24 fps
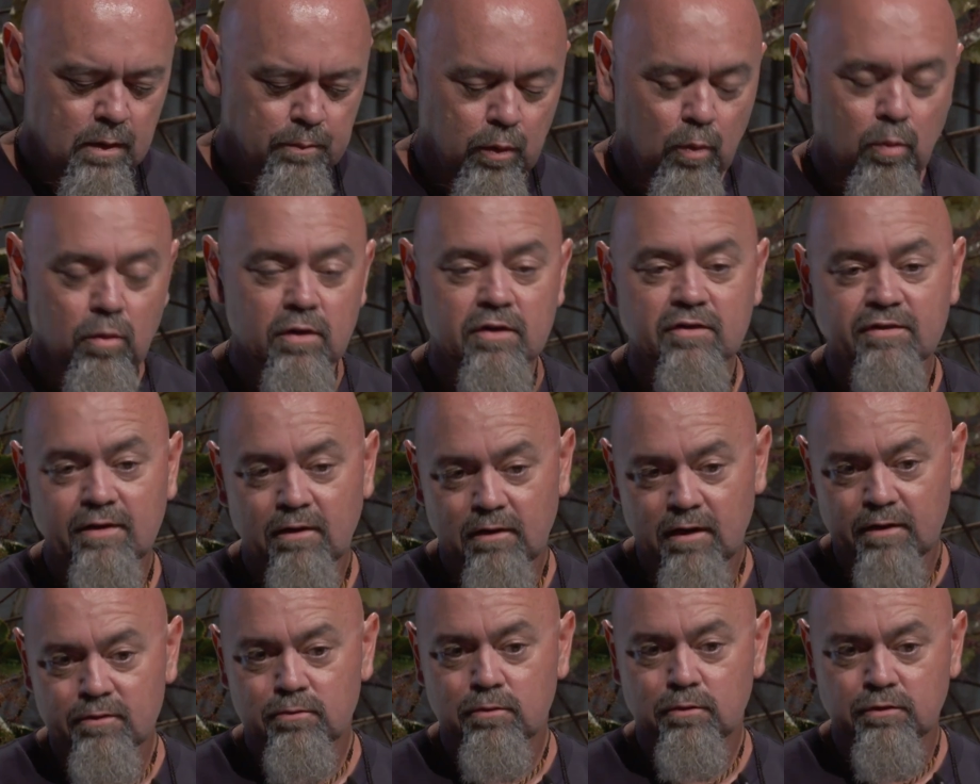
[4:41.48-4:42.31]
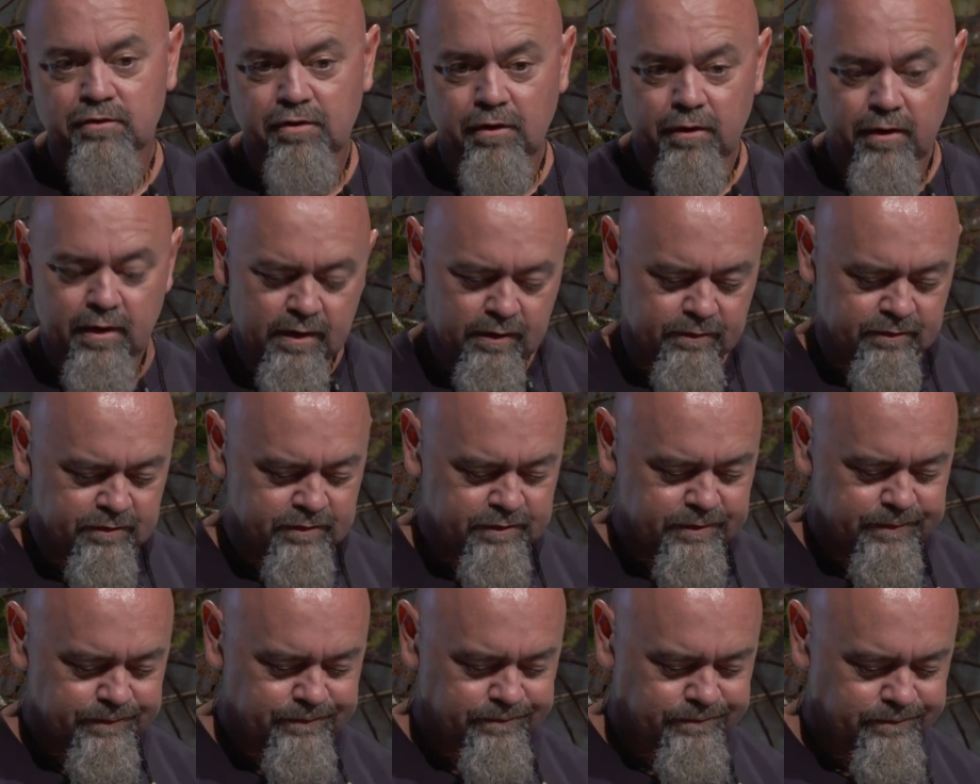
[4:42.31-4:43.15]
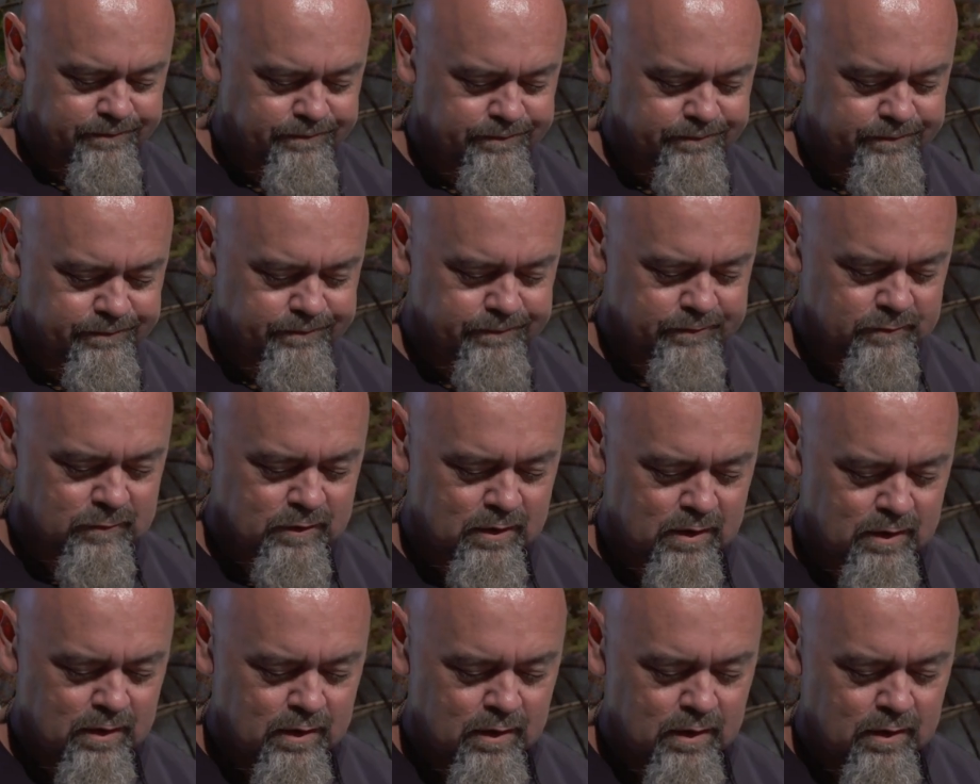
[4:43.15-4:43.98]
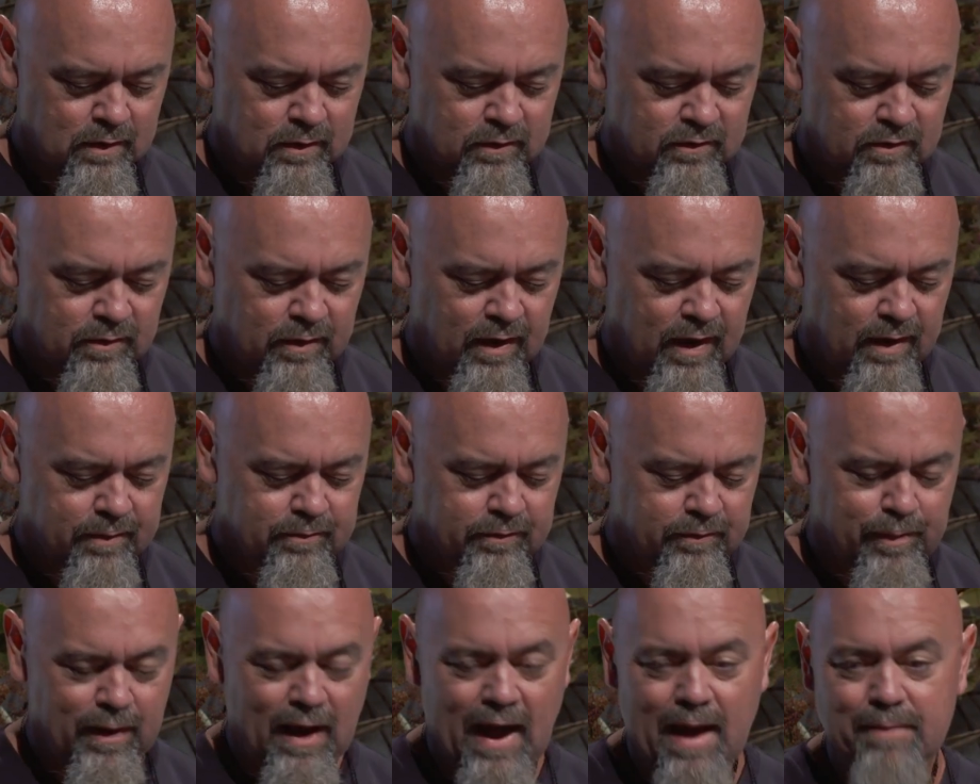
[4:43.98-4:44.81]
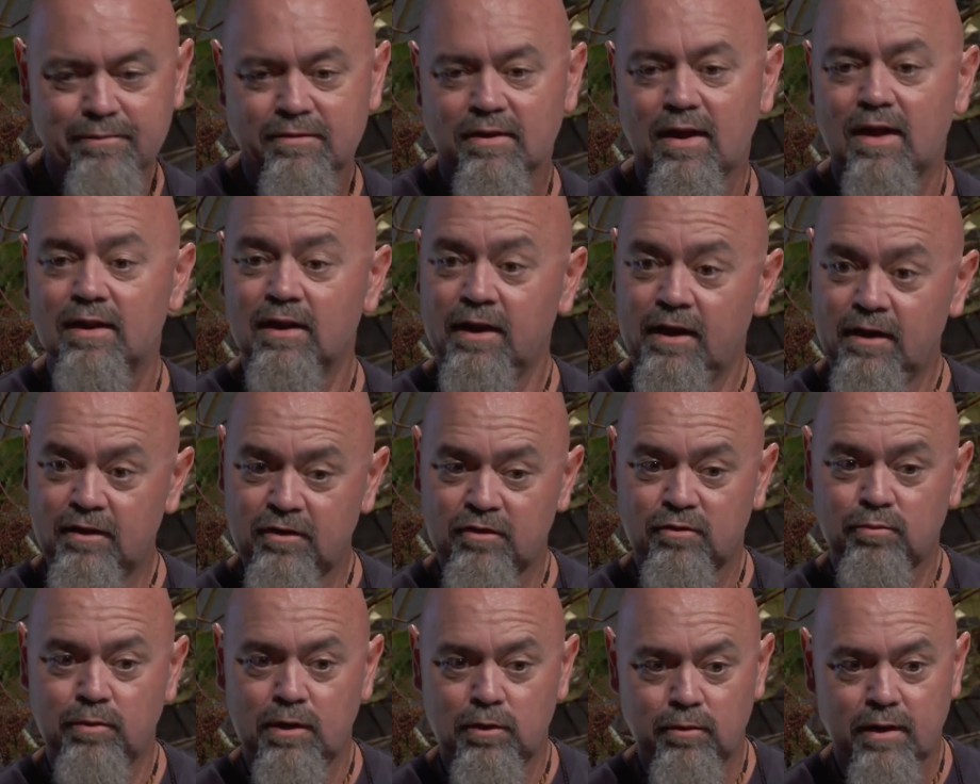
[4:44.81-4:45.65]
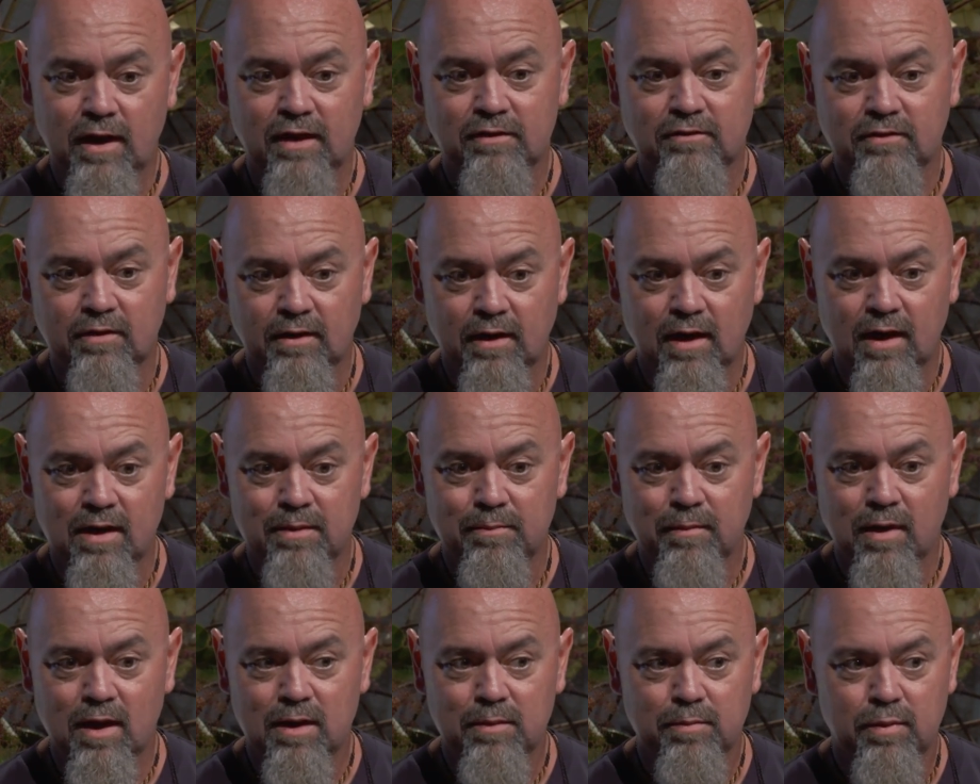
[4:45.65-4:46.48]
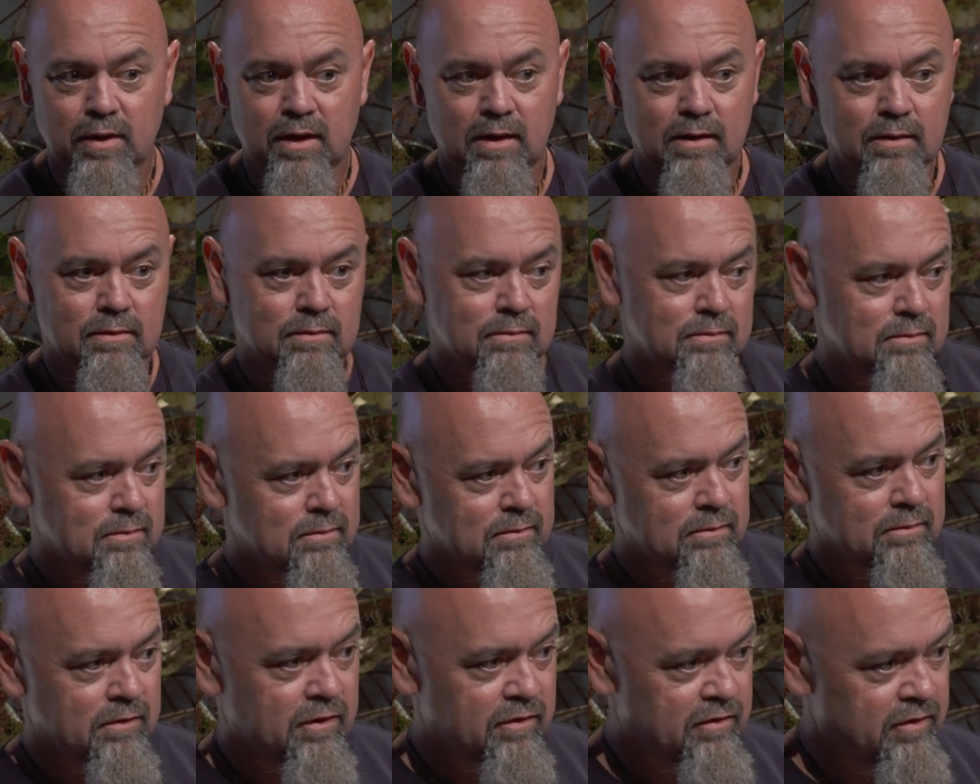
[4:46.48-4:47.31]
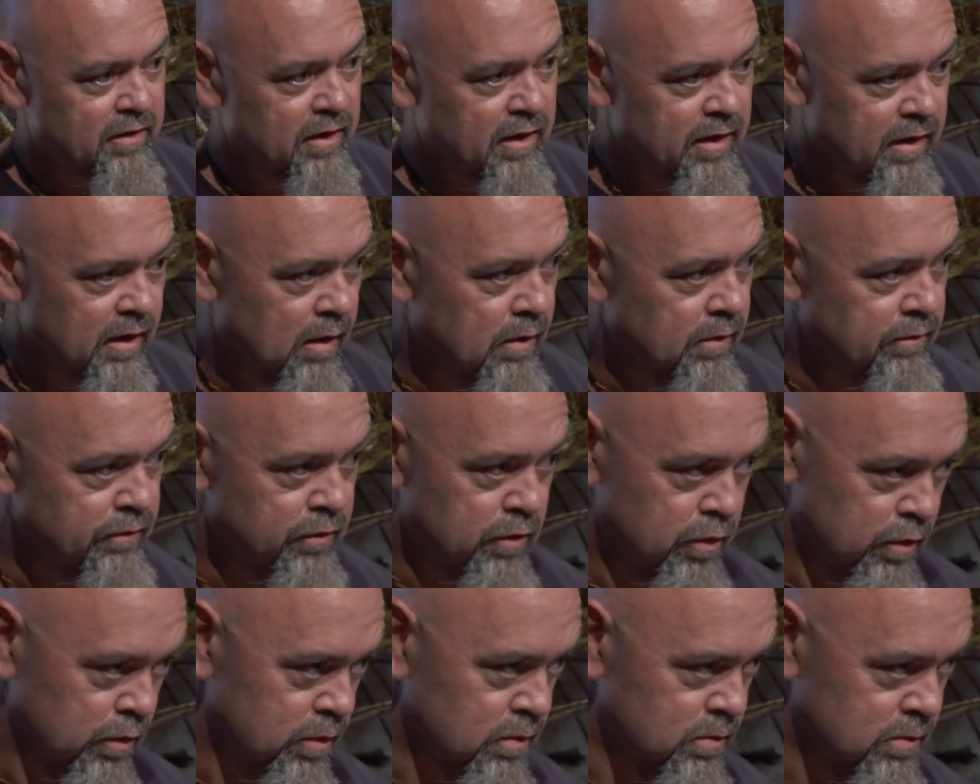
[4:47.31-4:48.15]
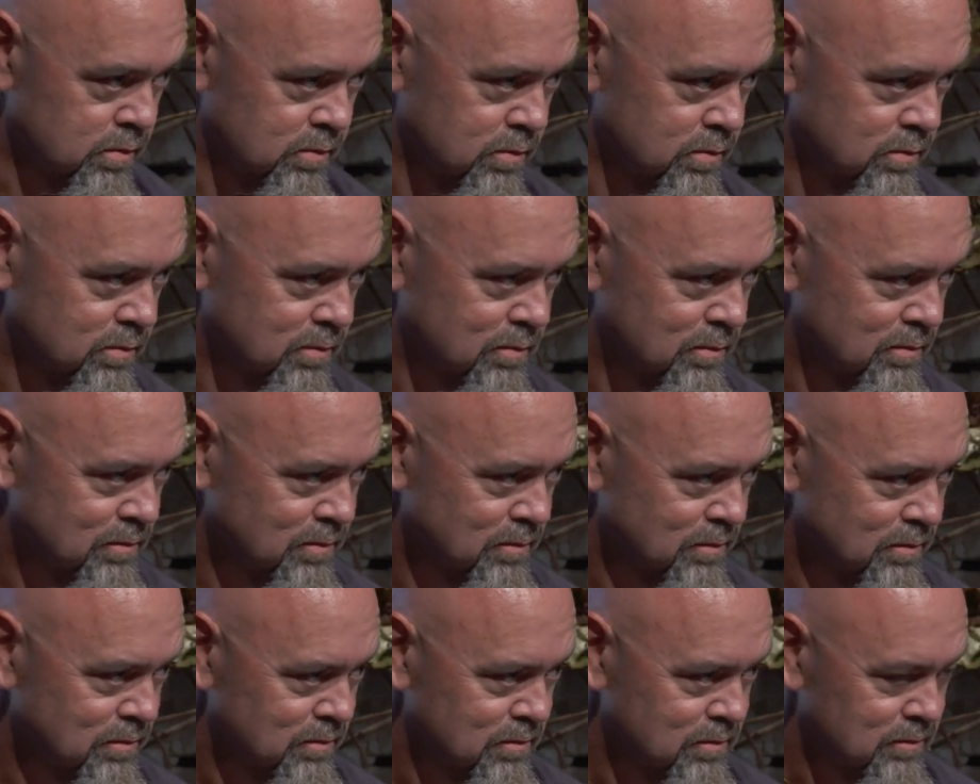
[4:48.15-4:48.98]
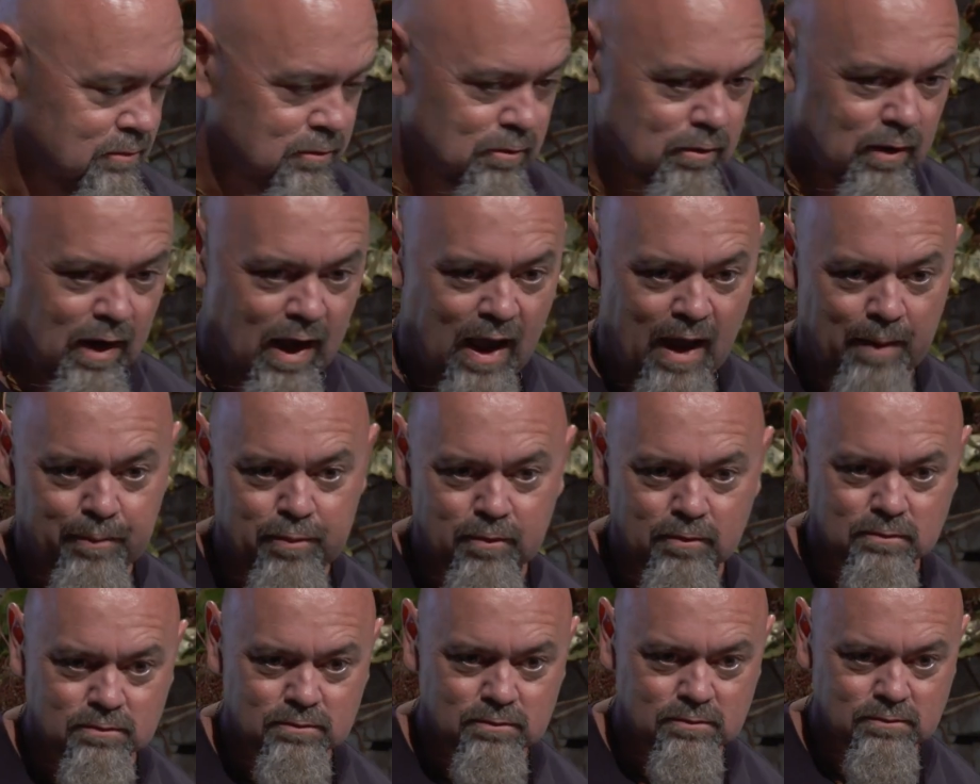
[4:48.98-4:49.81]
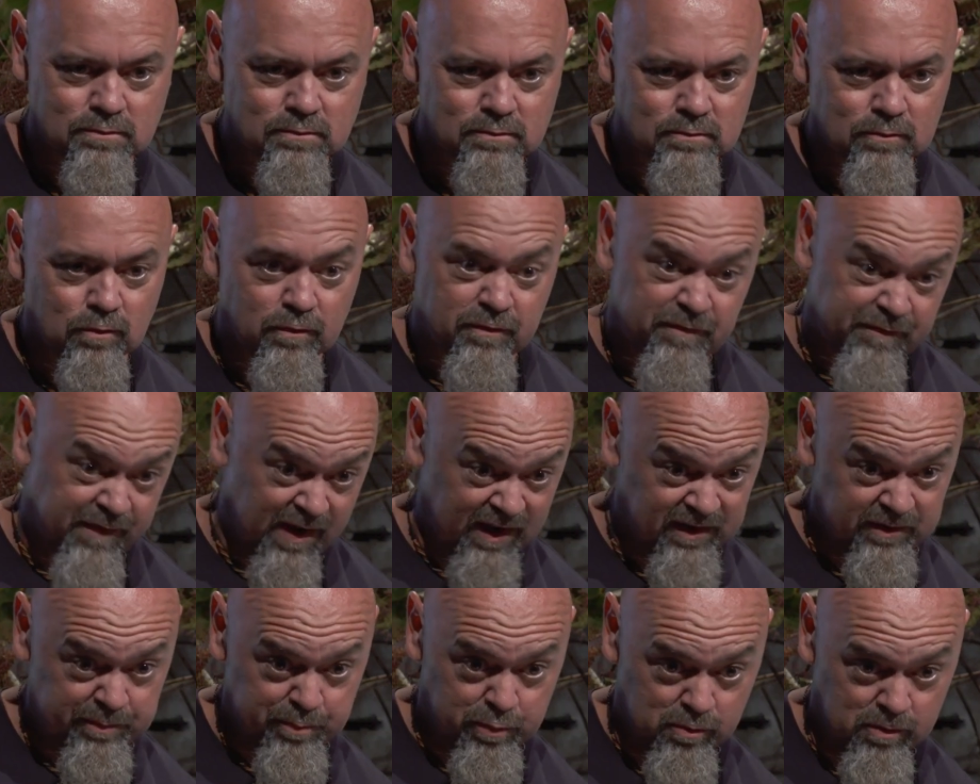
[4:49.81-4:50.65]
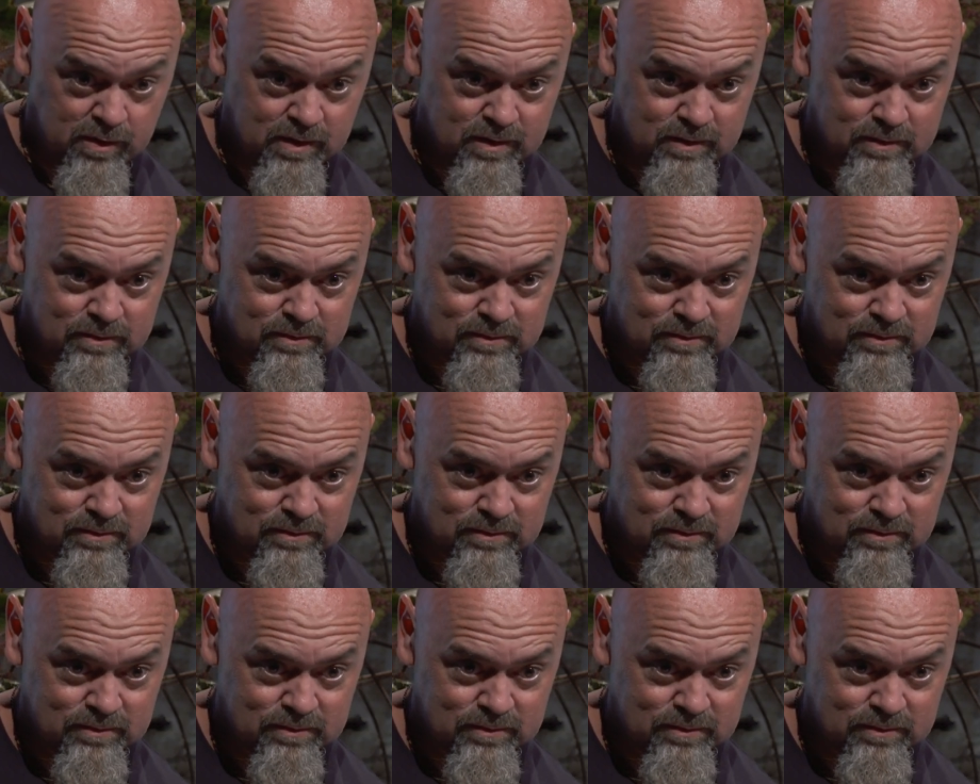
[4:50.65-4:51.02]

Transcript: But what is our other alternatives? So perhaps leaders we look at today may be the CEO of Google, or Apple, or Facebook.